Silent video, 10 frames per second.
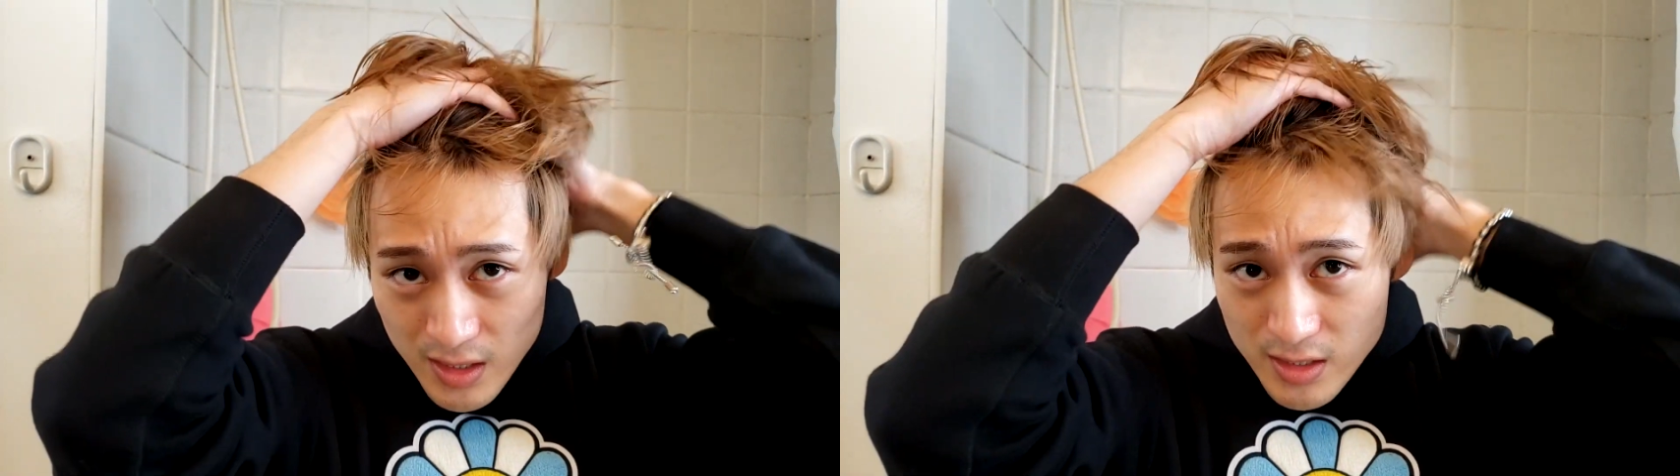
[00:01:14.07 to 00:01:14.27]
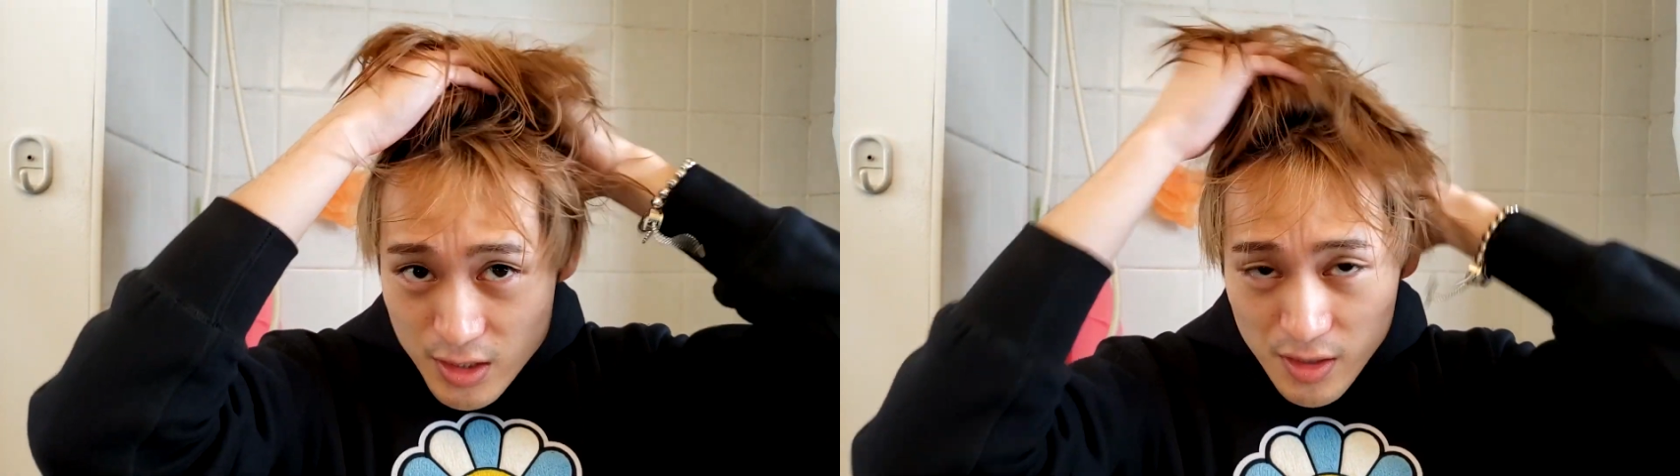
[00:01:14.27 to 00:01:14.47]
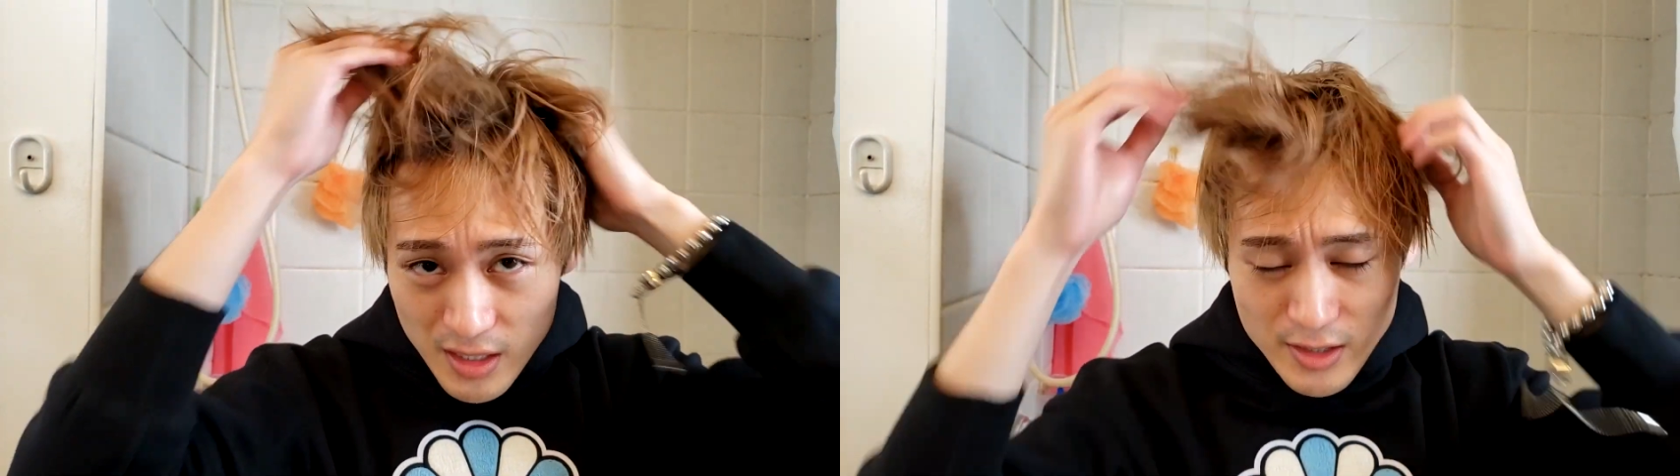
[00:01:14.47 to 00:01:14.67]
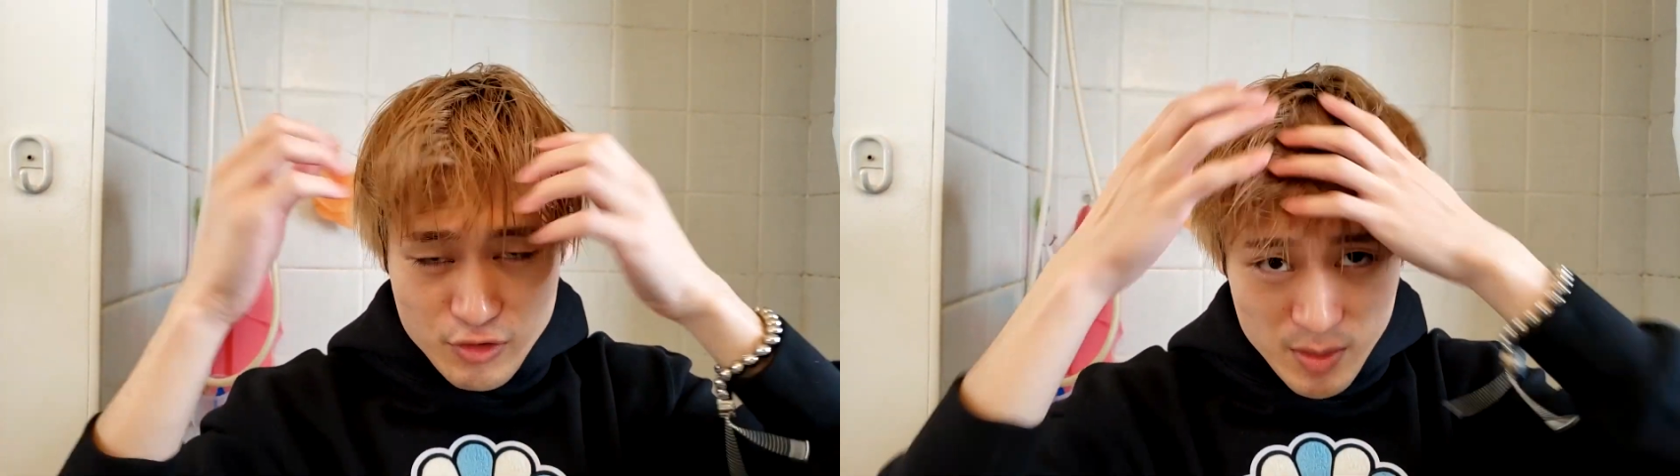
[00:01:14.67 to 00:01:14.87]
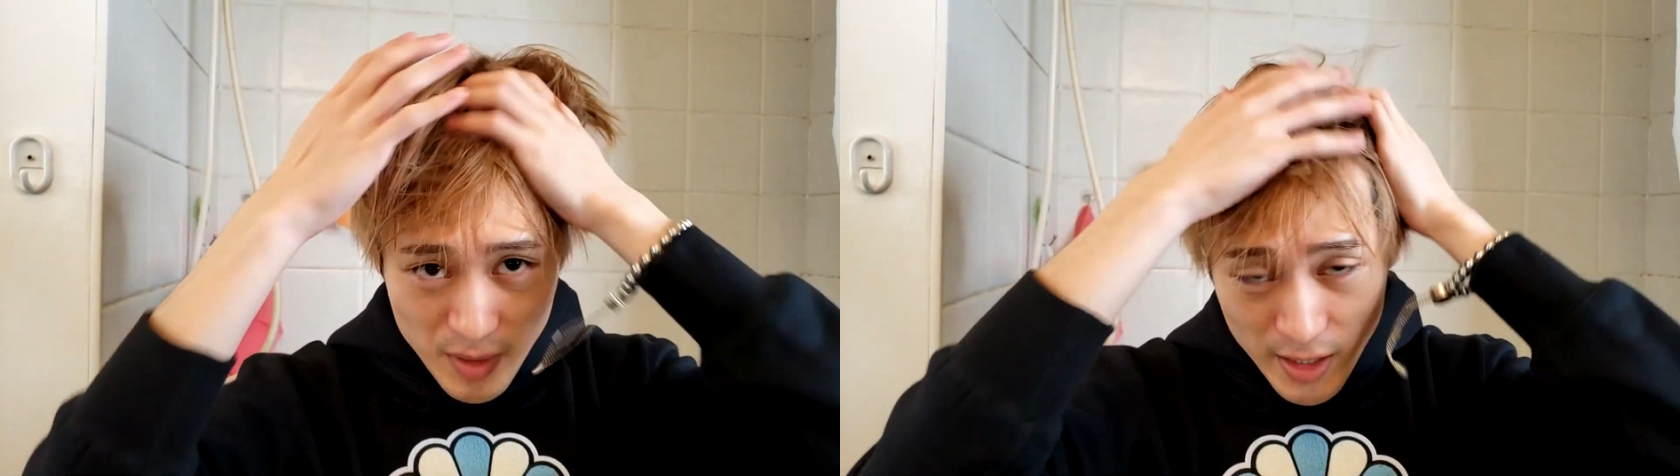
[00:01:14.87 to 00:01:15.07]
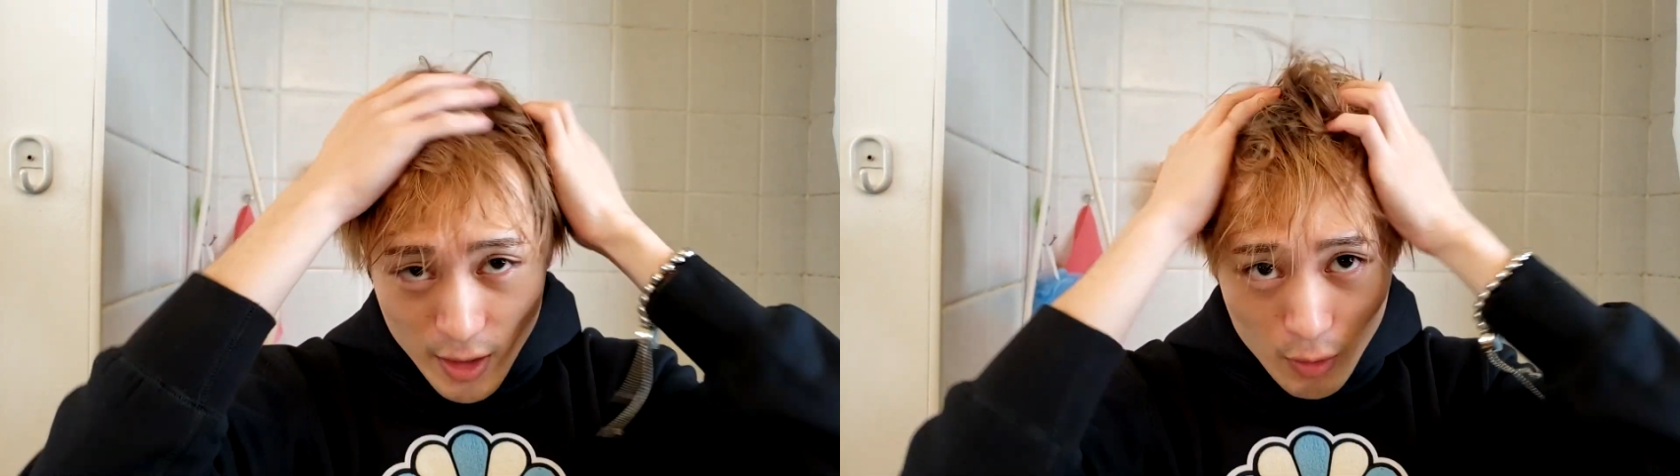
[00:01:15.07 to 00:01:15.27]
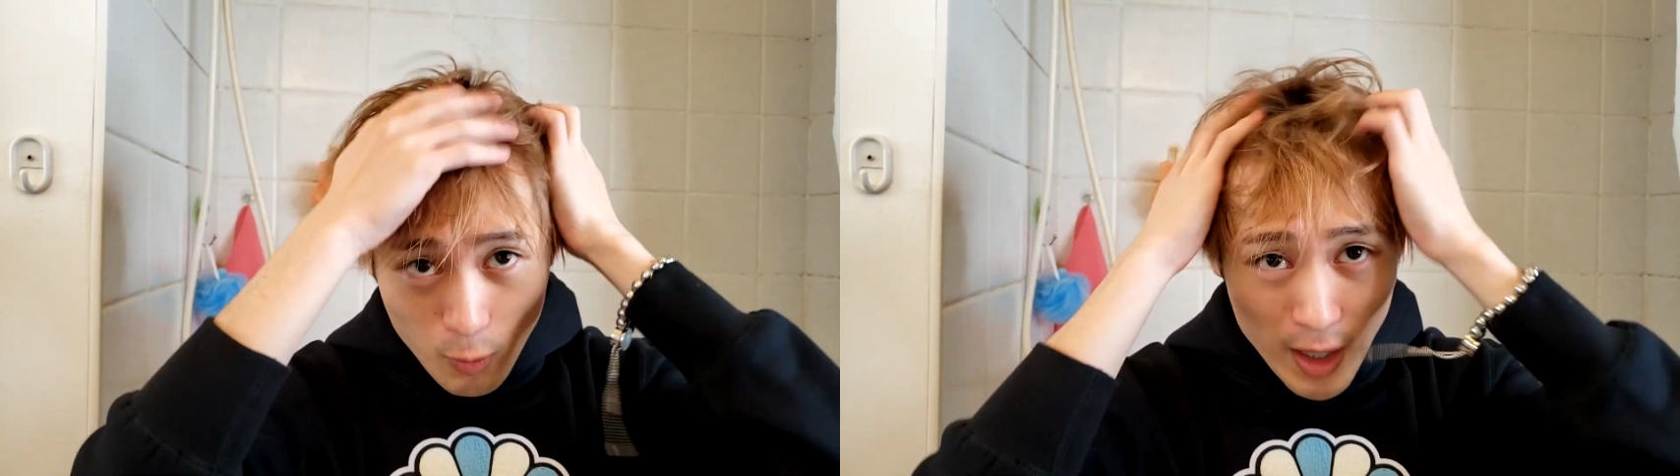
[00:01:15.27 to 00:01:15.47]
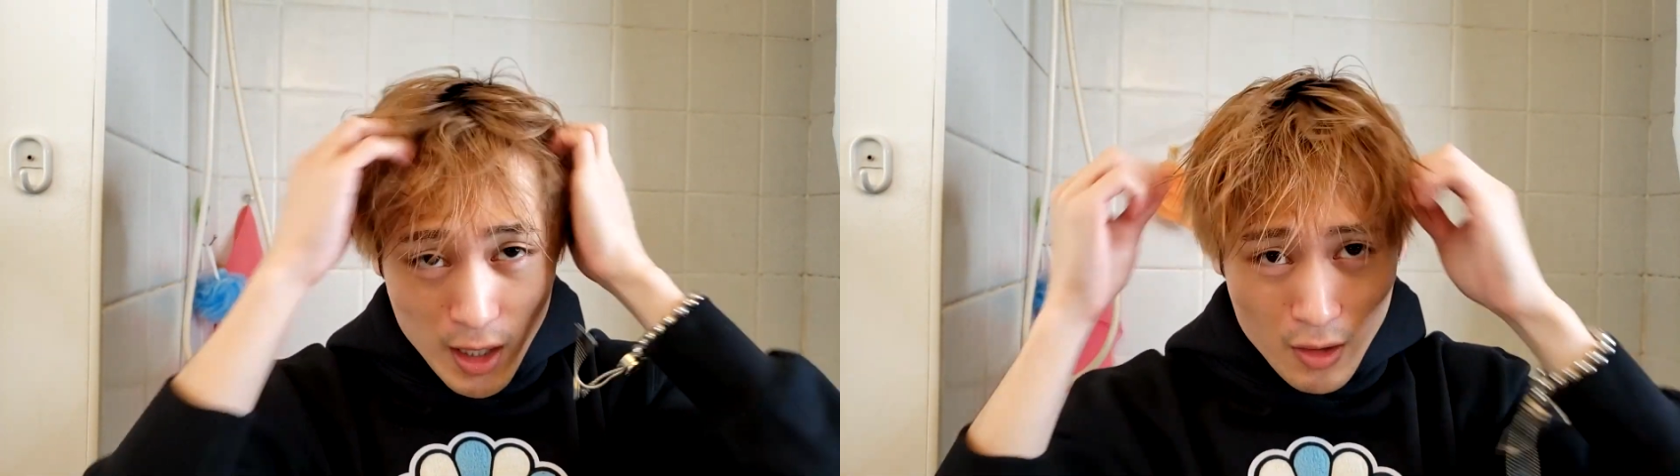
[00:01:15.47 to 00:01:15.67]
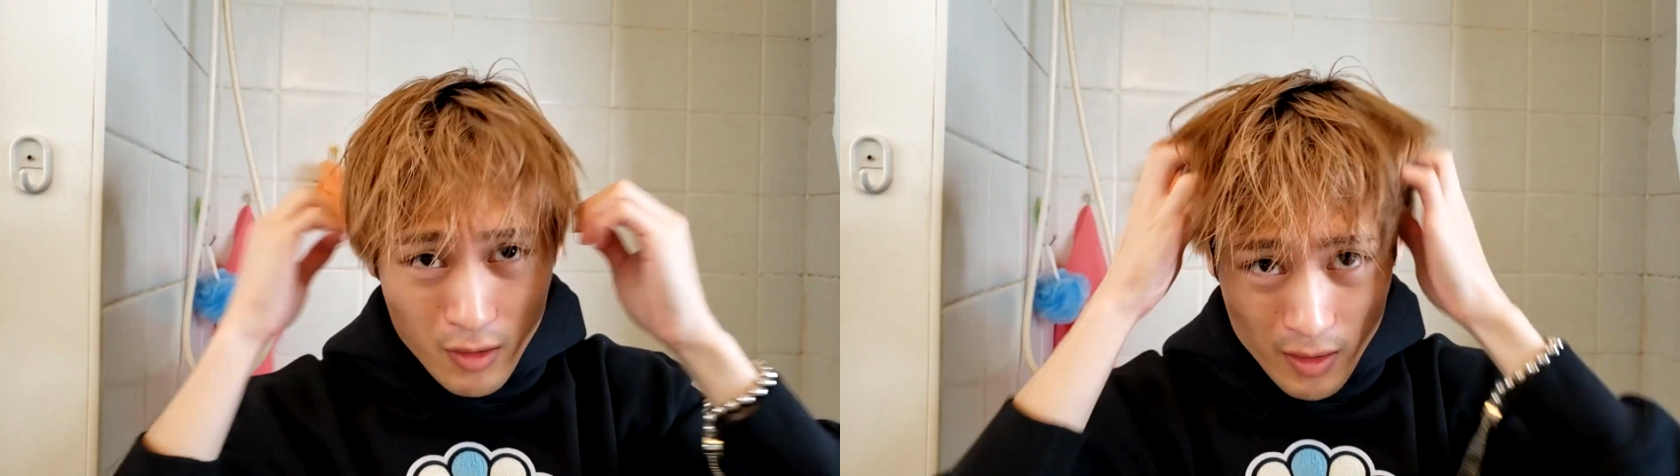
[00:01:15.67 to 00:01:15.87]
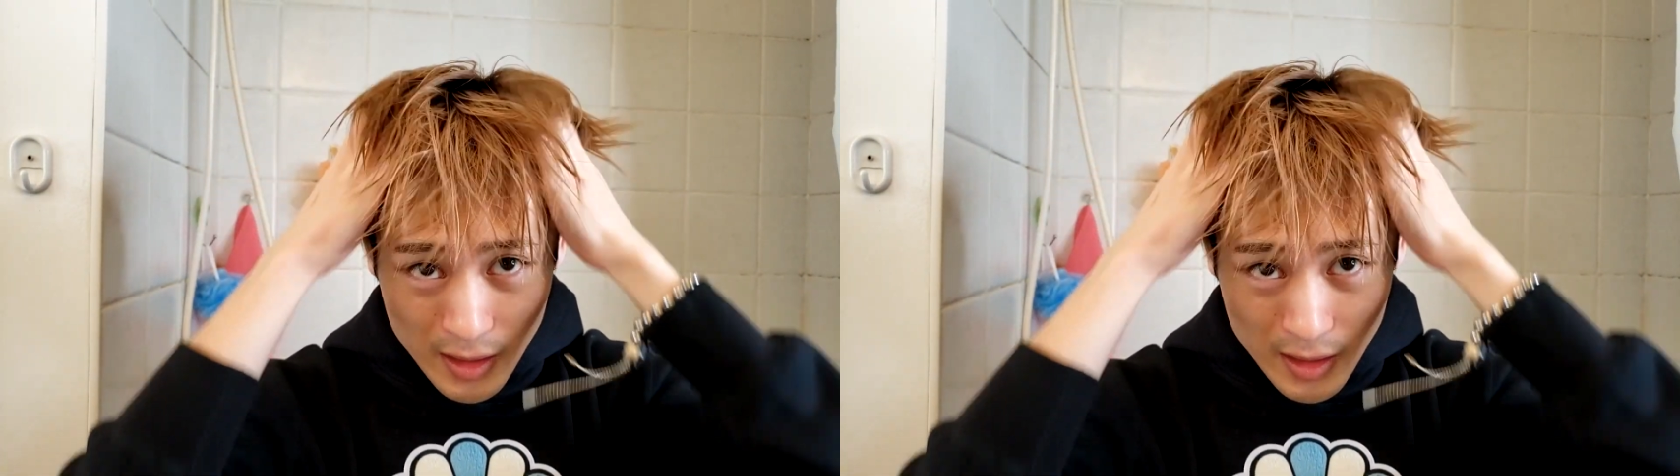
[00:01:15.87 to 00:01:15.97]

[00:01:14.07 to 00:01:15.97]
just kind of treat my hair well.